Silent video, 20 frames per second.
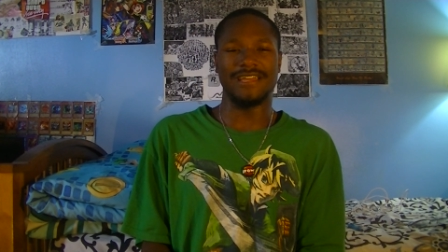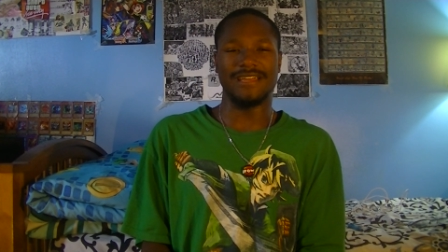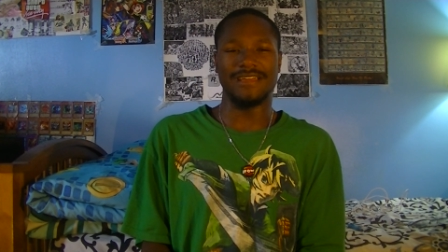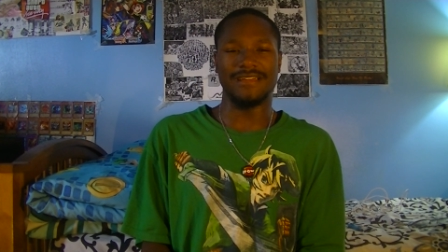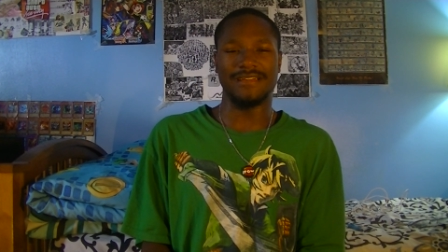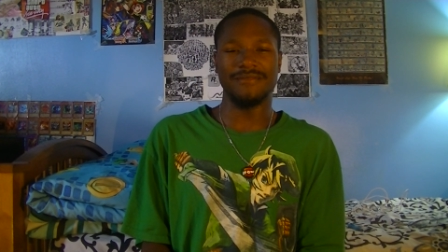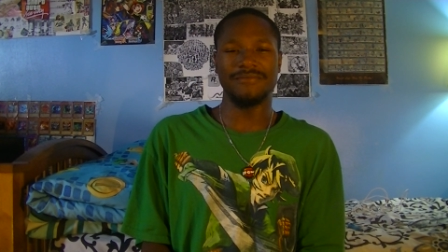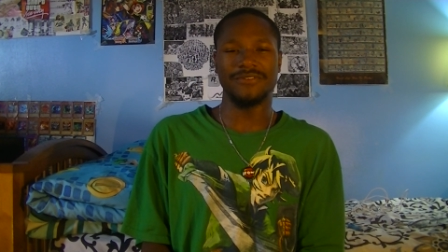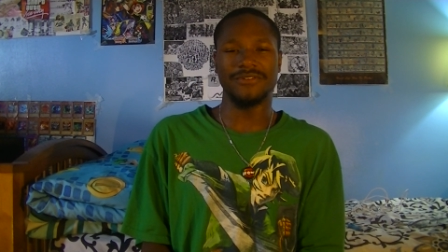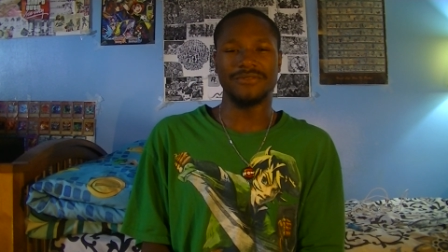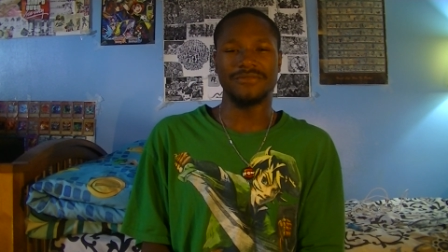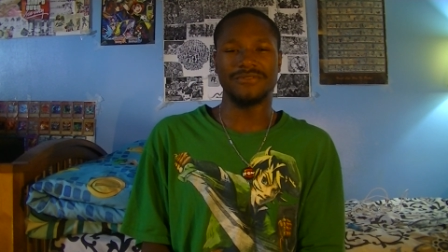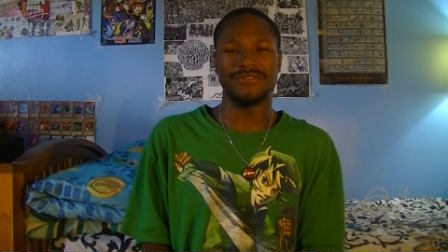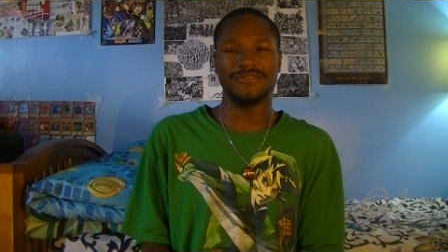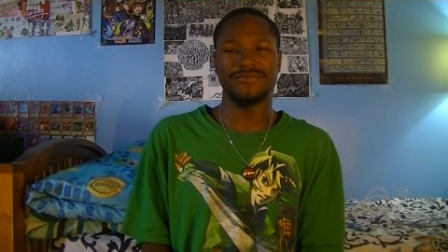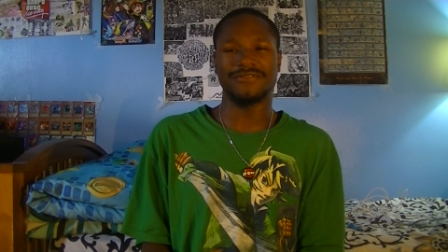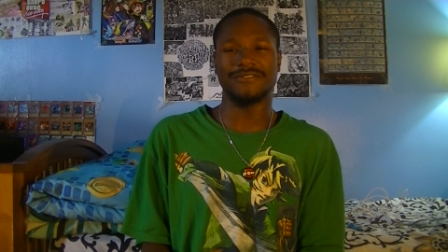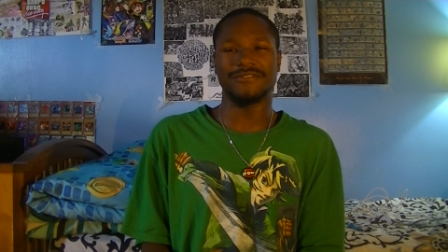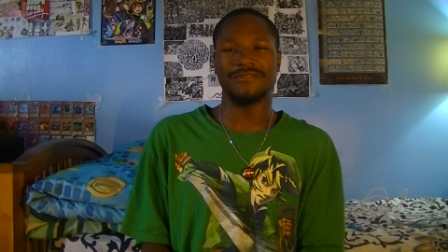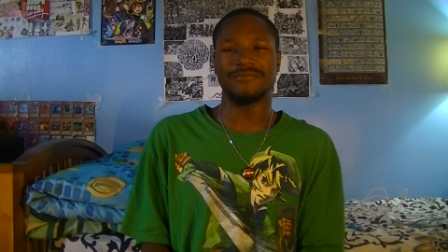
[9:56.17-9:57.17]
emblems
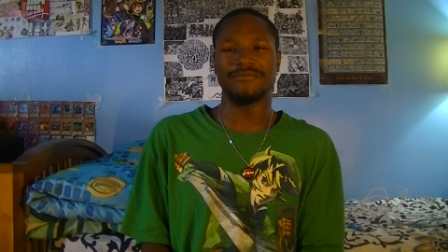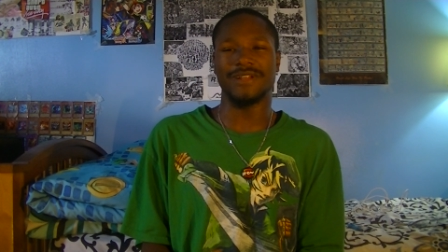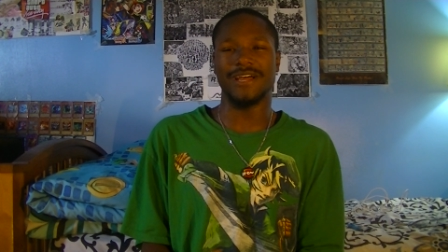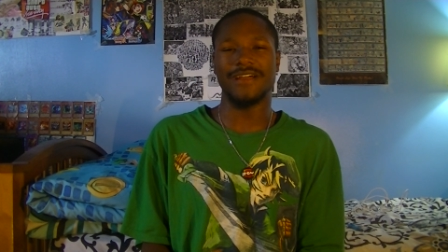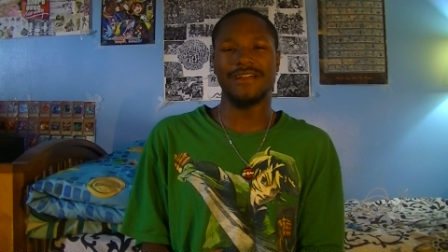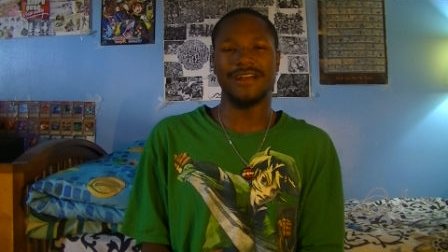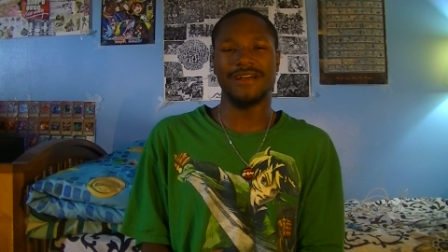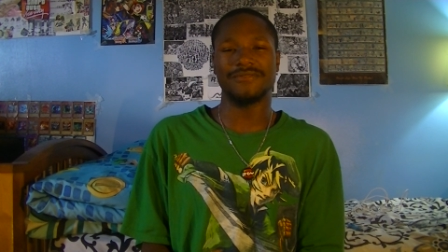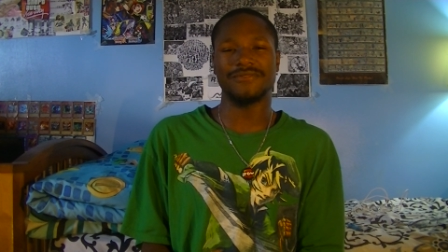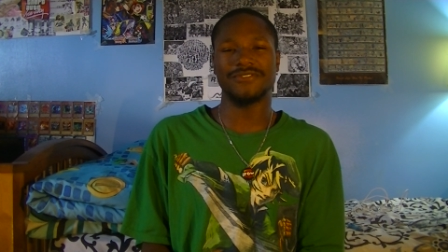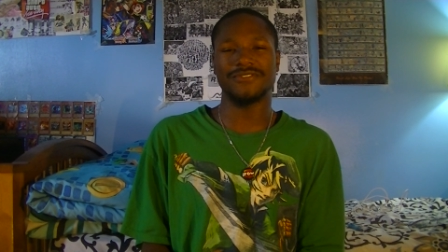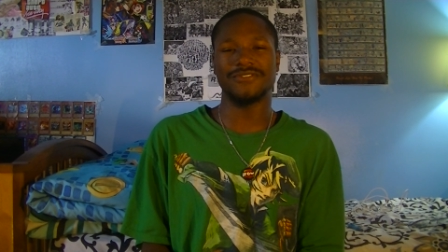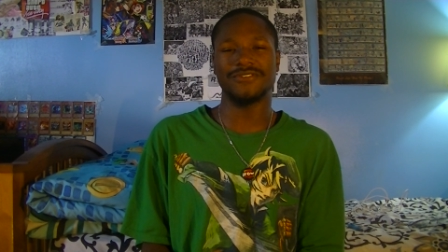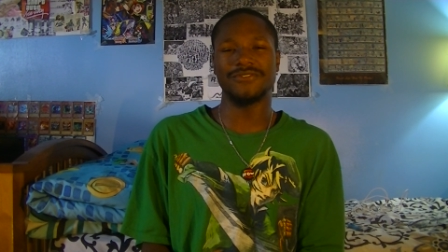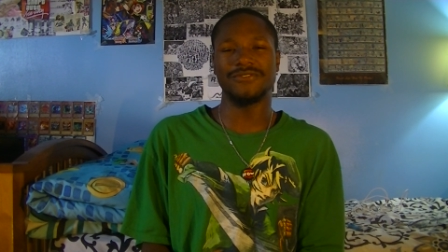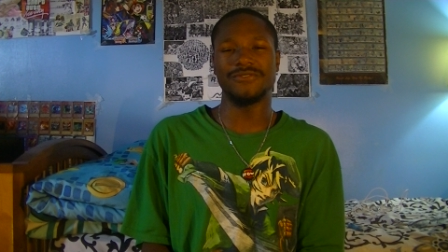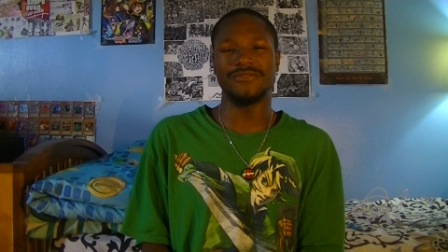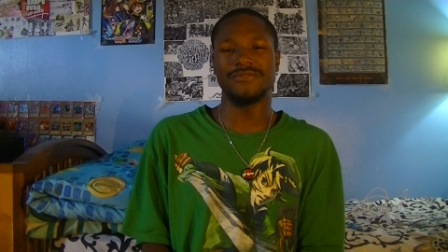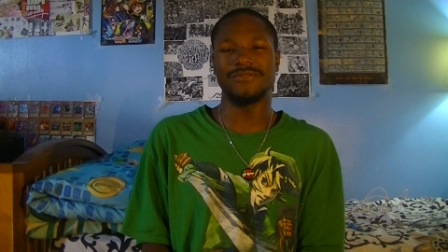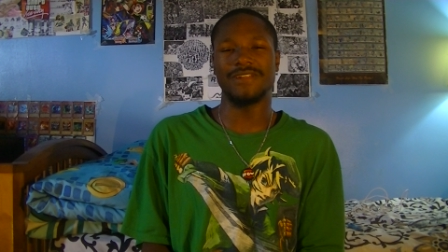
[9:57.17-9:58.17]
from Black Ops
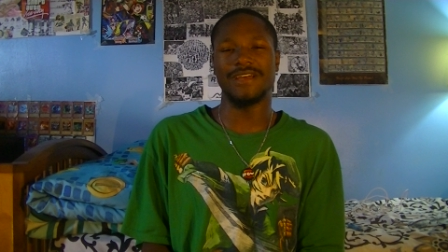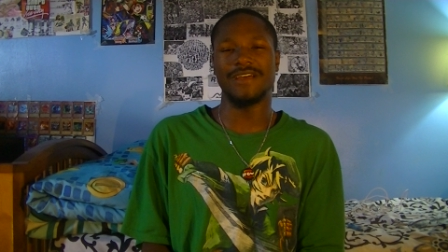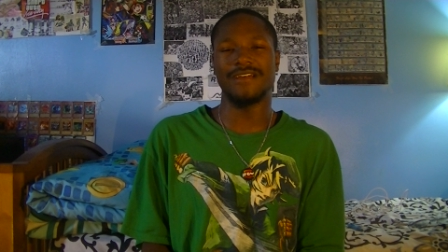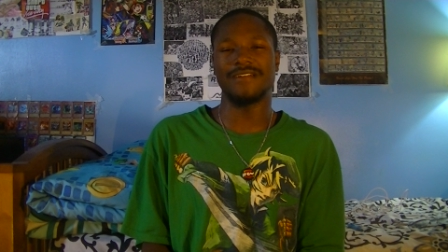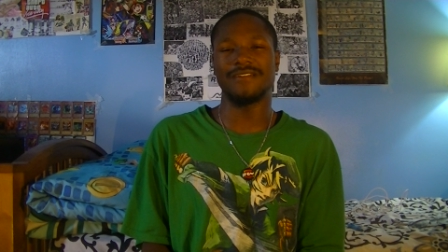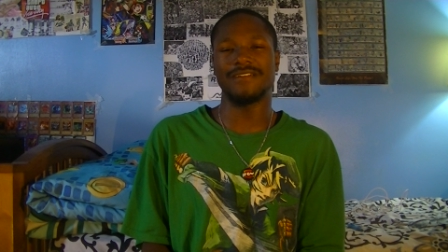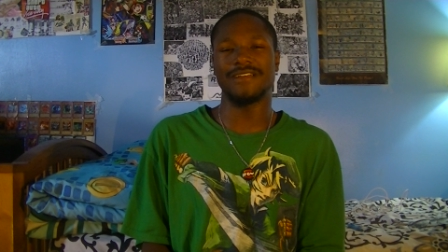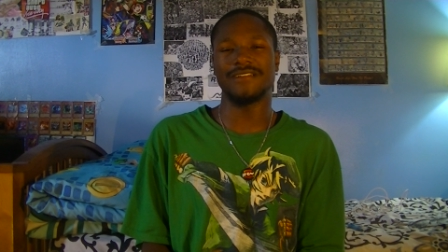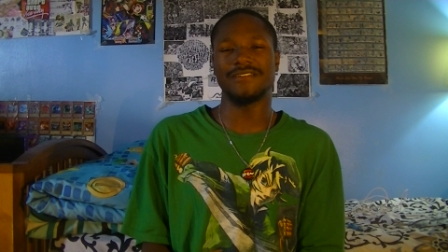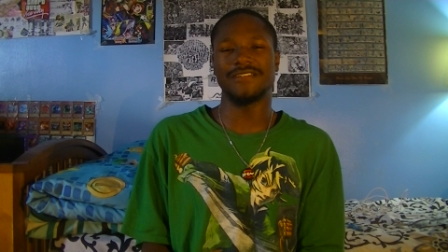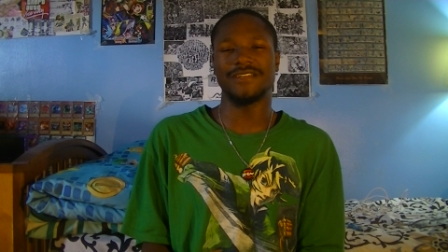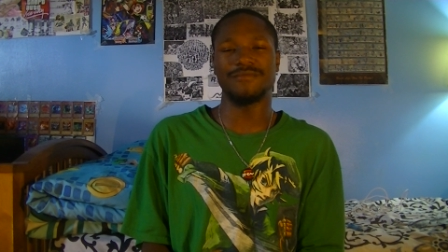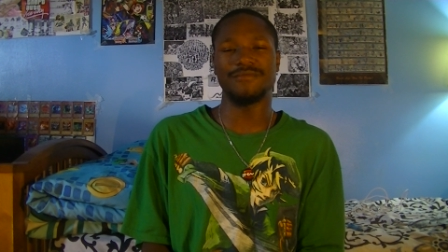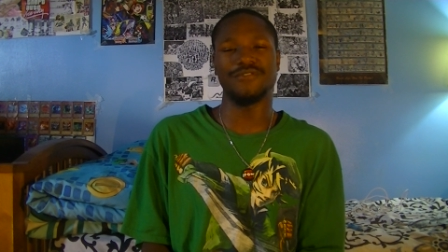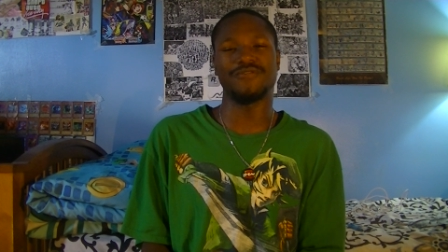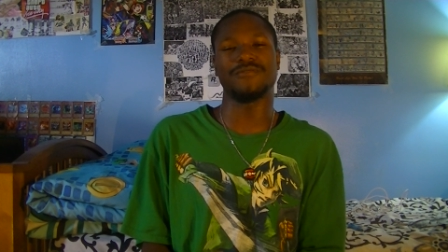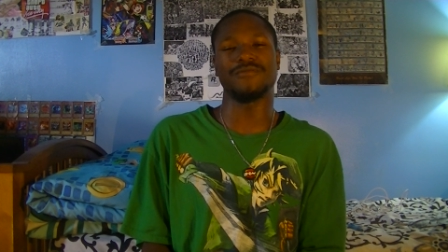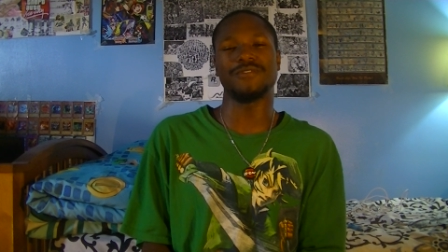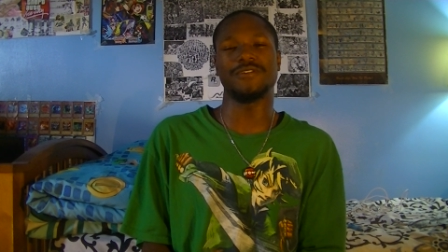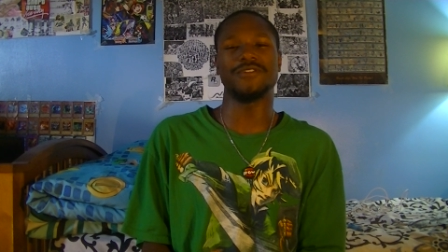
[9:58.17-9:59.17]
2 that they sent me
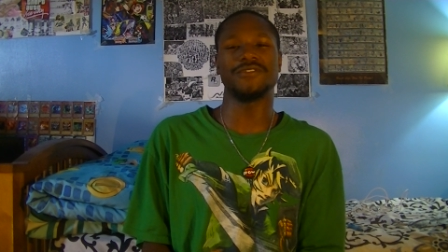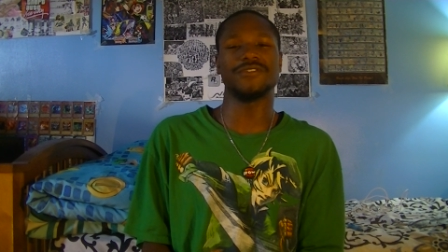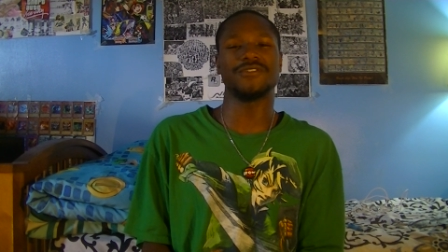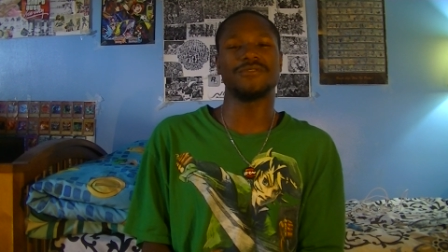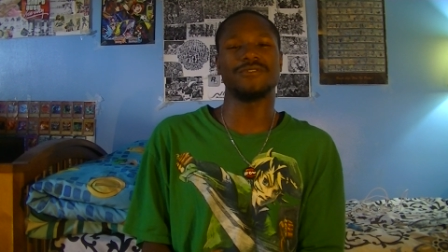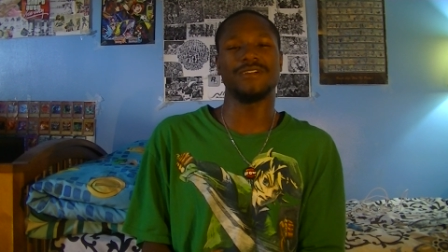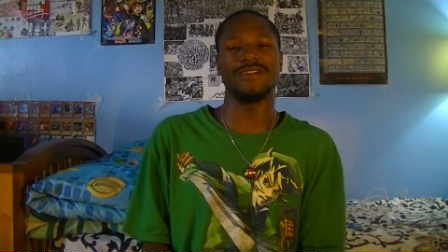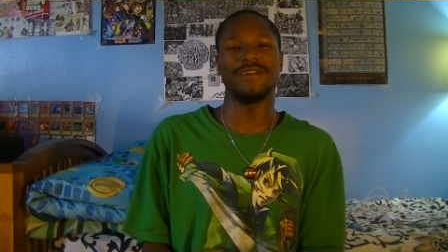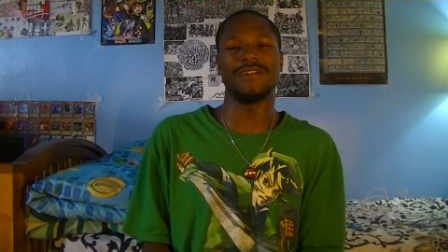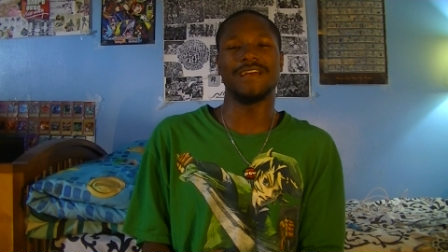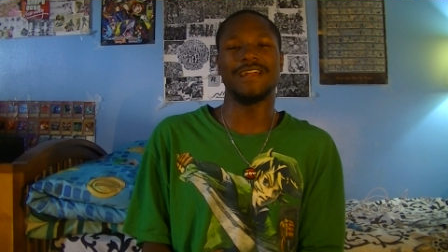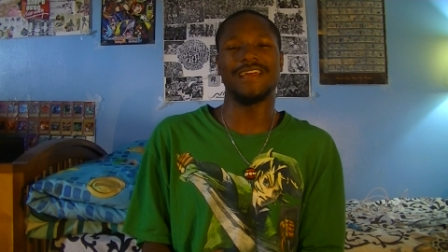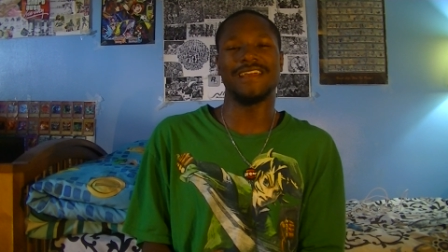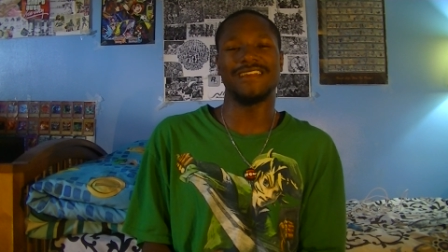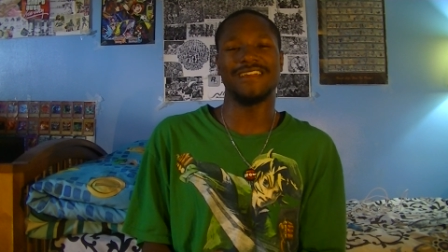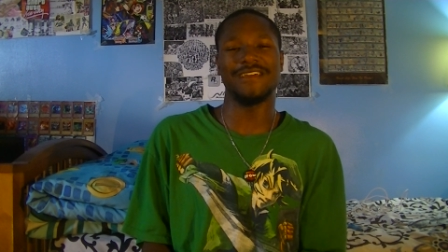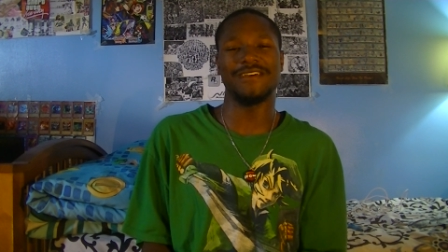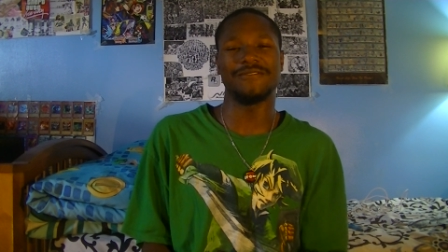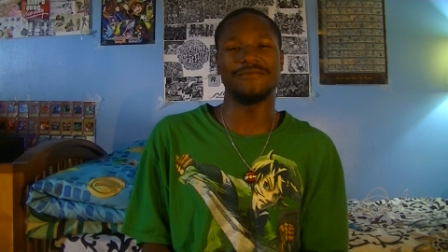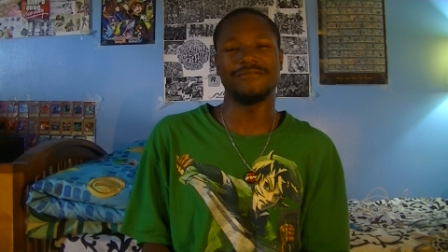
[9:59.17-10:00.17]
from Instagram that I
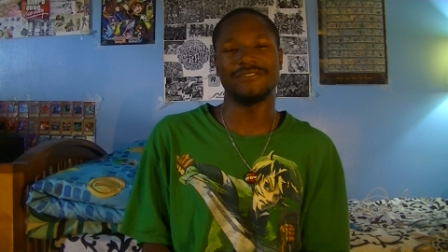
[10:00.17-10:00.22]
kept,